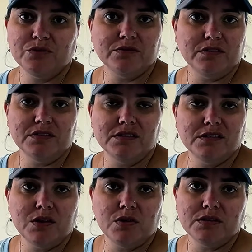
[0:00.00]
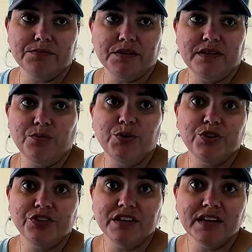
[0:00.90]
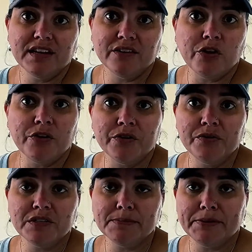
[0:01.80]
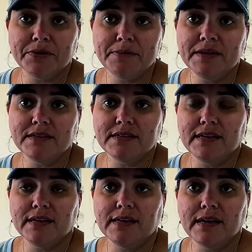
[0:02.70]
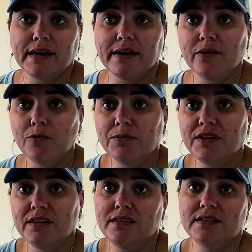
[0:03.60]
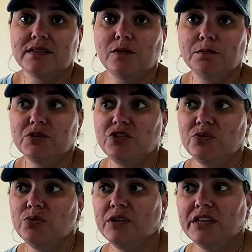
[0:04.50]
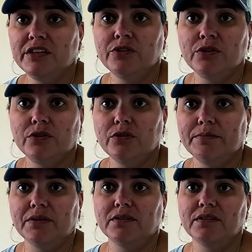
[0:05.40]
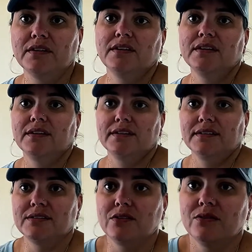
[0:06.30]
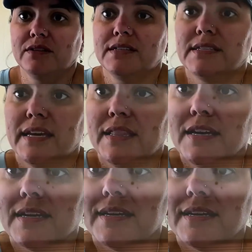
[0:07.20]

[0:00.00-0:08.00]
this is all something that we're learning in our own experiment, and I hope that this helps you in your build. So let's take a look.